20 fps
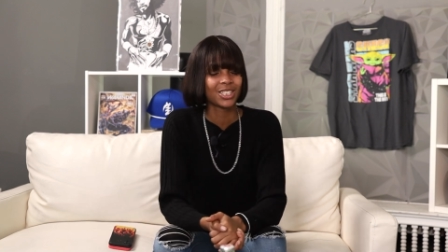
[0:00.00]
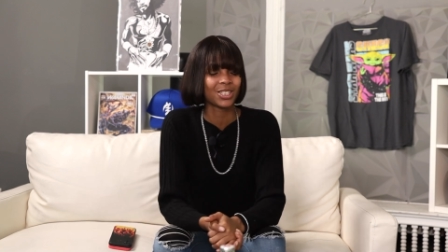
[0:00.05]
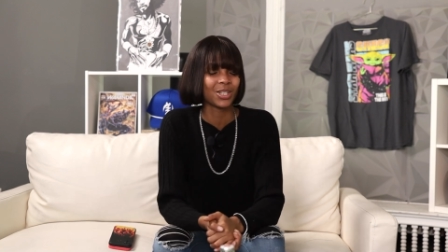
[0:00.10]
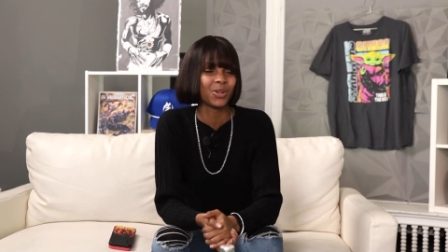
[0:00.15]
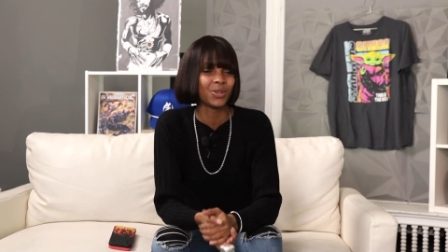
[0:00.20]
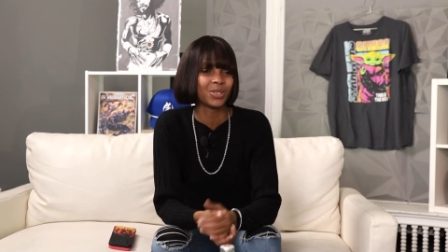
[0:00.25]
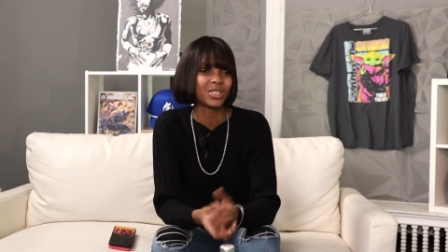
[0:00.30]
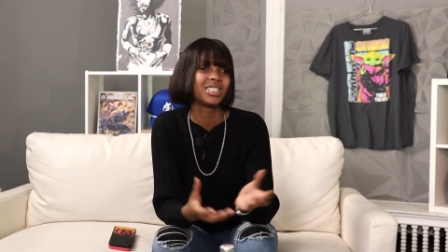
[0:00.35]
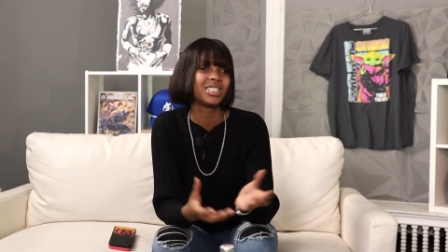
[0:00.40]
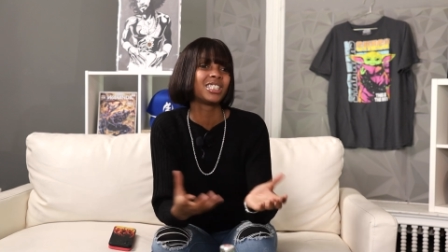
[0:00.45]

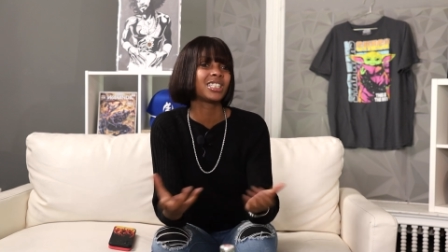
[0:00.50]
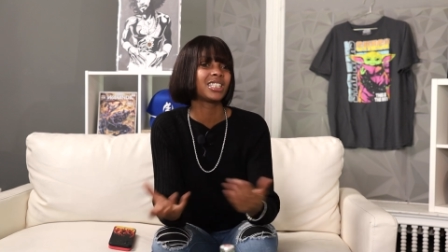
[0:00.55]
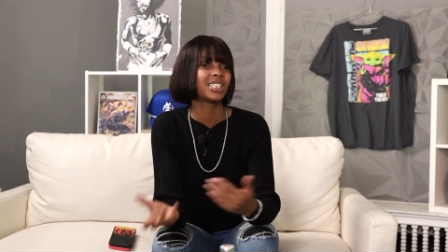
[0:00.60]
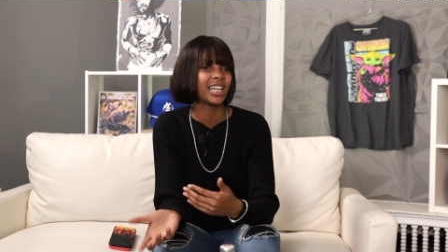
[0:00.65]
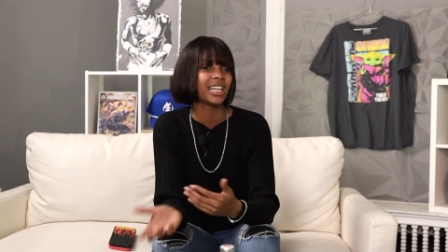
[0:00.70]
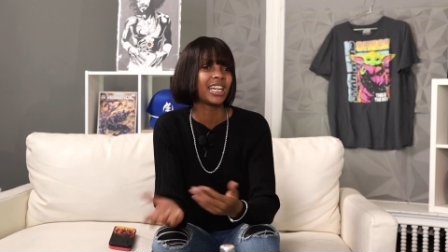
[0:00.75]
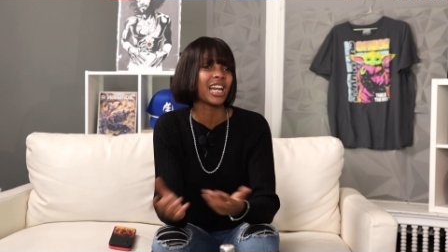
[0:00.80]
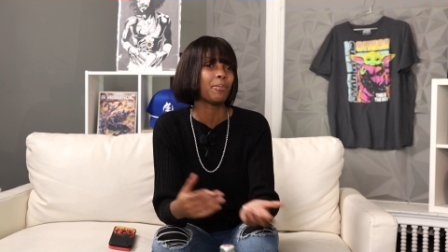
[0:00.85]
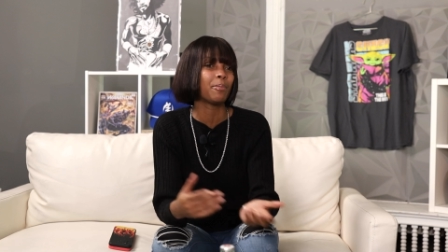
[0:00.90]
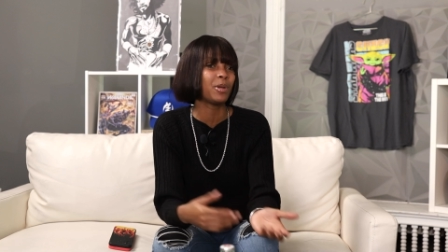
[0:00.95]
So just
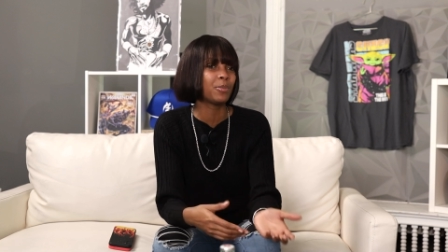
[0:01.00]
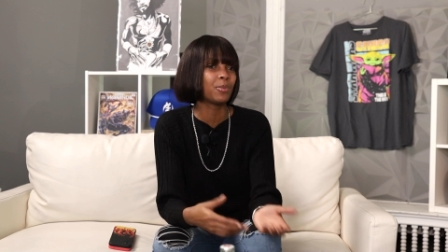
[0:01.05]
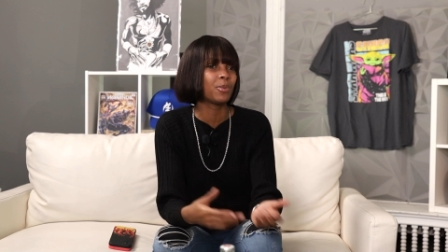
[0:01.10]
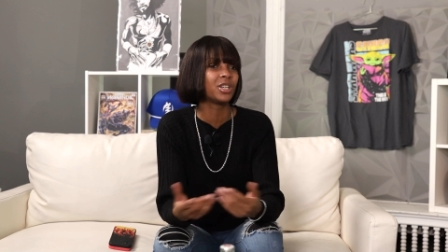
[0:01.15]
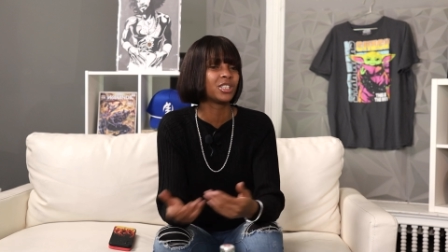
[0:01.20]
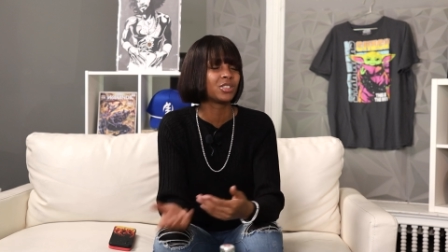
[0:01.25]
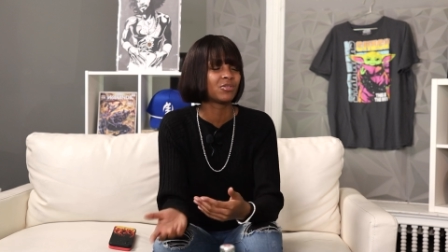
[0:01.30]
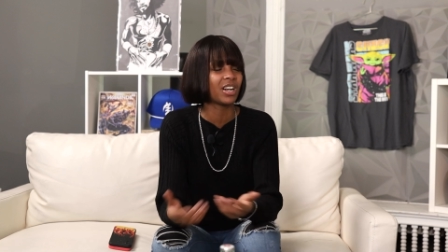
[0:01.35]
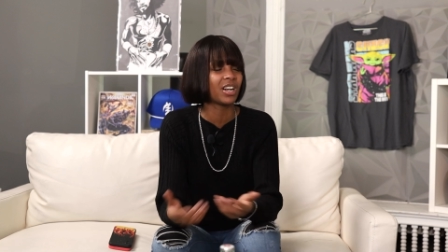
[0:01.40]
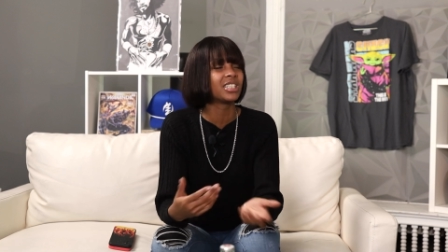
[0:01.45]
seeing that people
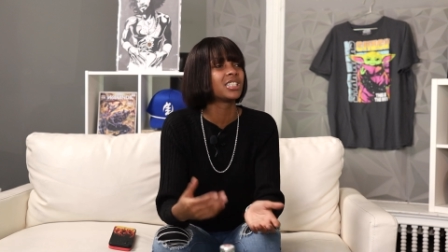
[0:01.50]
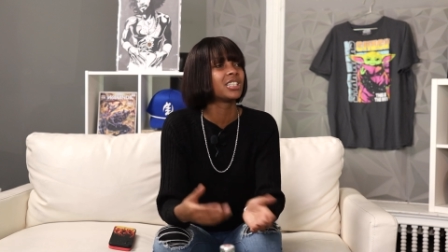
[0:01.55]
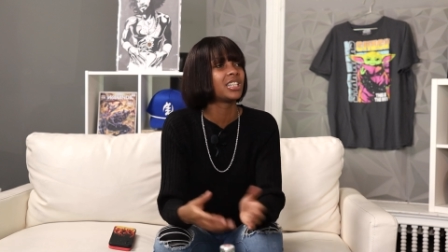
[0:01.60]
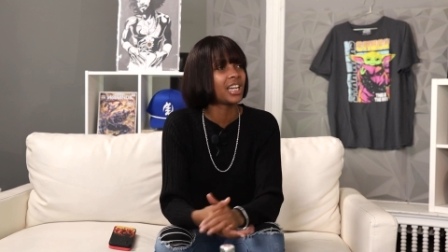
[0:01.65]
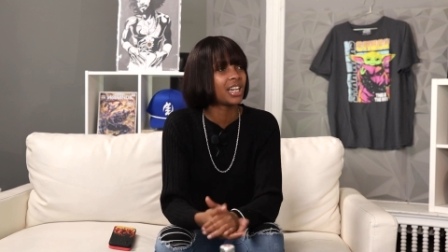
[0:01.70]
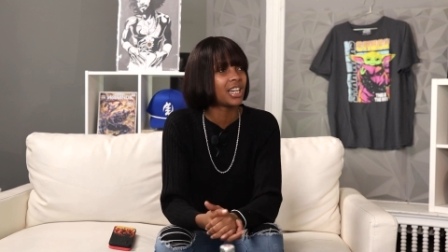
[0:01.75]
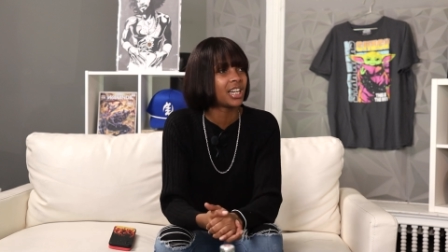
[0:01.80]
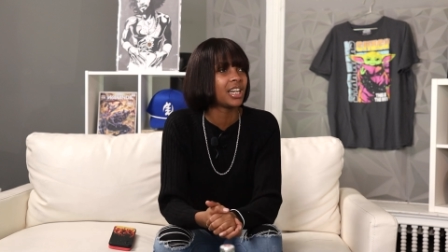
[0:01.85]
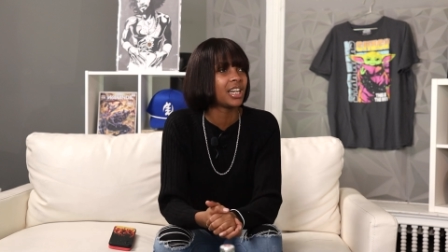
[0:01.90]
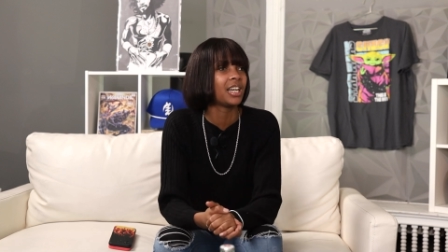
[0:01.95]
is
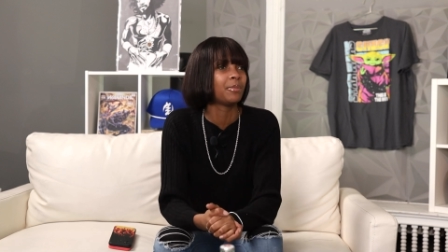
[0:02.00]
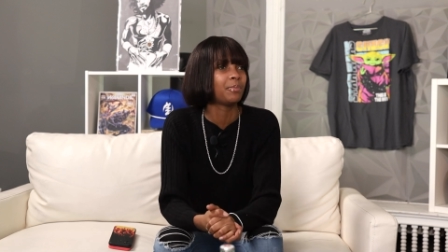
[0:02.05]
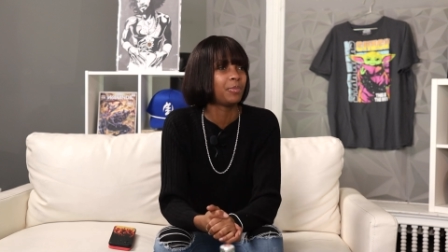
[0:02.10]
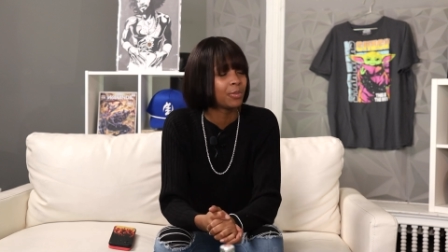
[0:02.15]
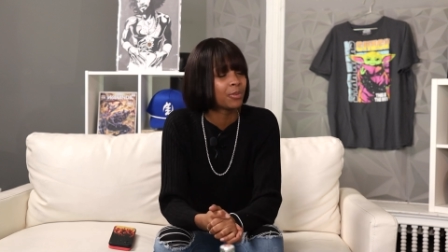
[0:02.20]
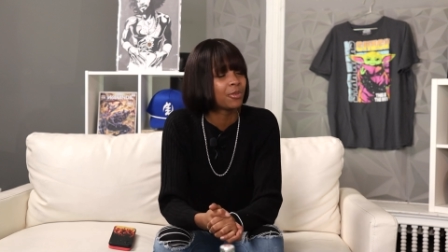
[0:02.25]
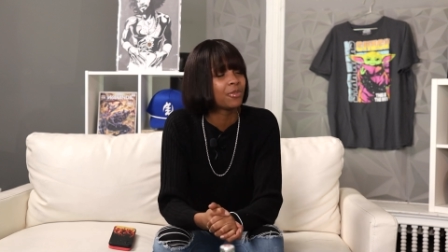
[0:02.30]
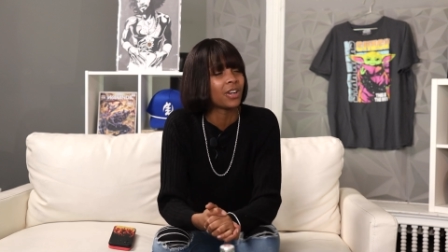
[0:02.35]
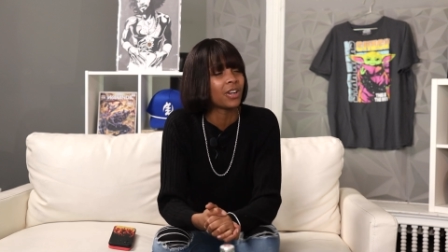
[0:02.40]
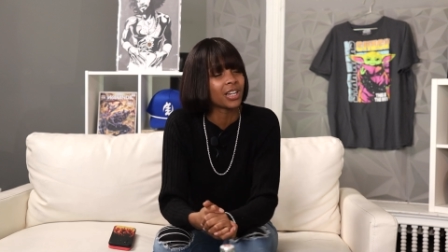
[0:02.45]
resonating and
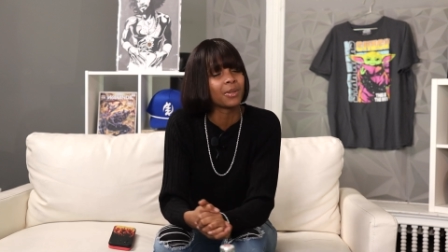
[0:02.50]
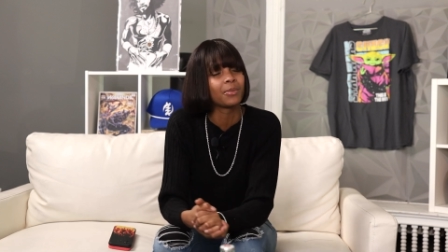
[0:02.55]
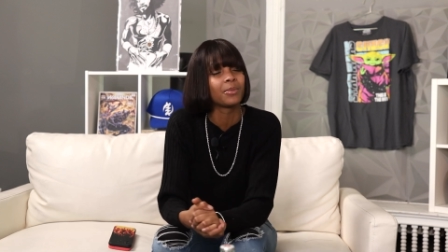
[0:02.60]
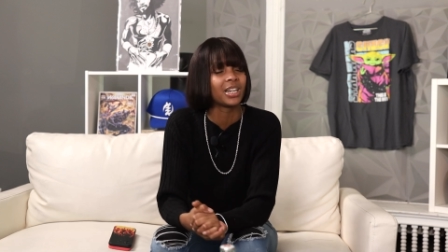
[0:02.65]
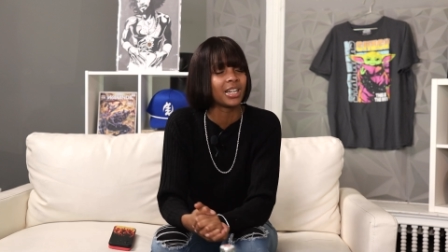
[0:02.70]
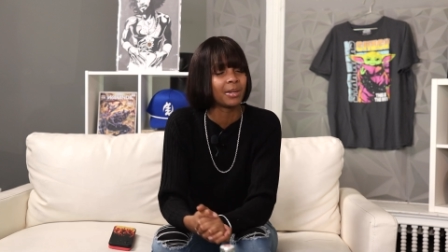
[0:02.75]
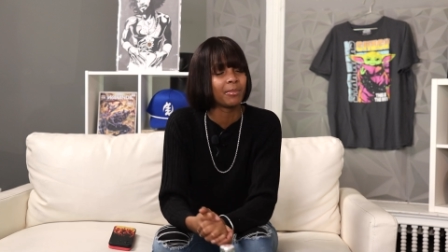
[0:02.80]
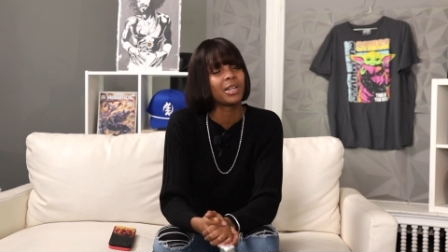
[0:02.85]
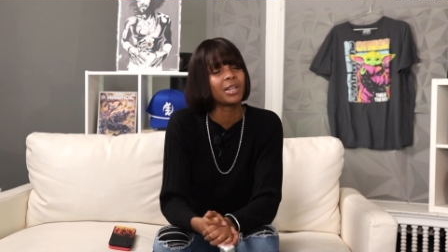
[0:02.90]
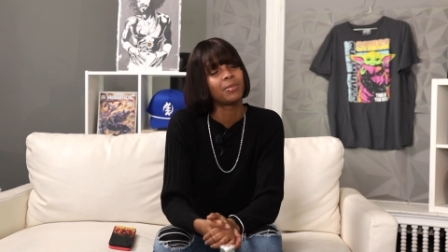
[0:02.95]
people fucking with
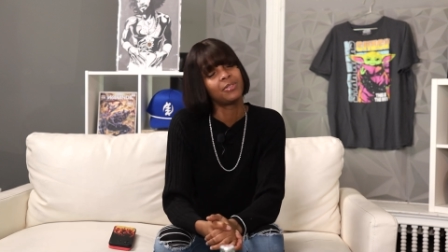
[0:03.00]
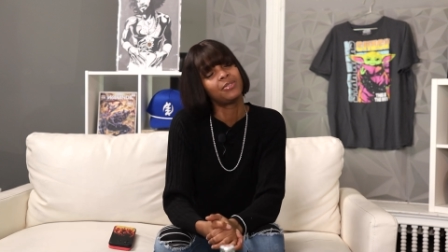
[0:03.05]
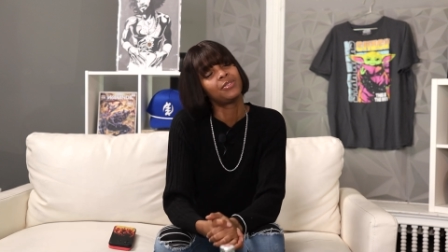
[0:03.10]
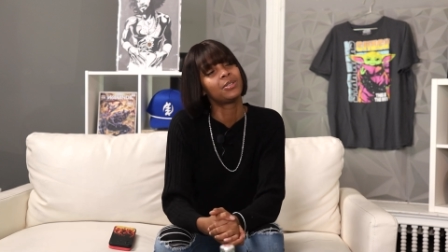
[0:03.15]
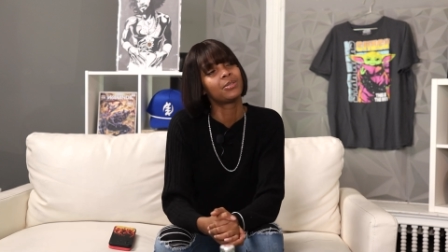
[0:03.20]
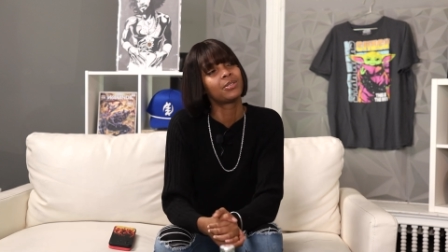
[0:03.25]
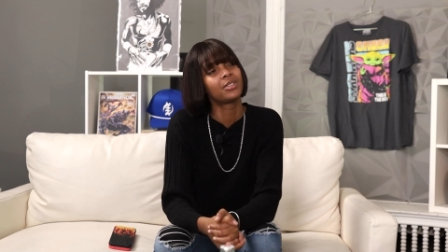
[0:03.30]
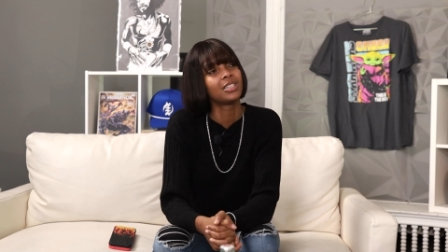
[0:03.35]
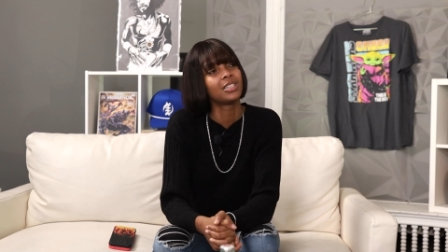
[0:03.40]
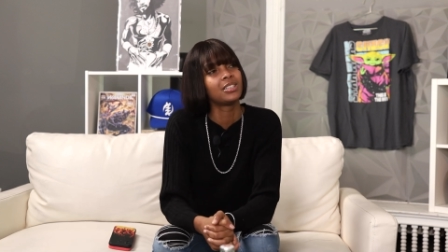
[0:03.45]
it make me
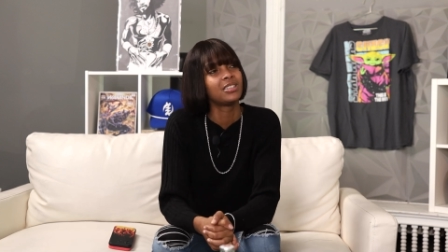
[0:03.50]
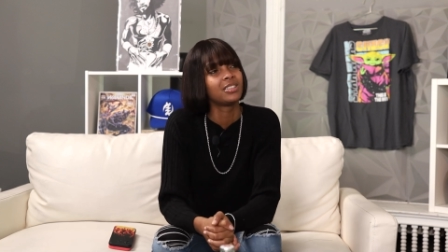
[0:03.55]
feel good.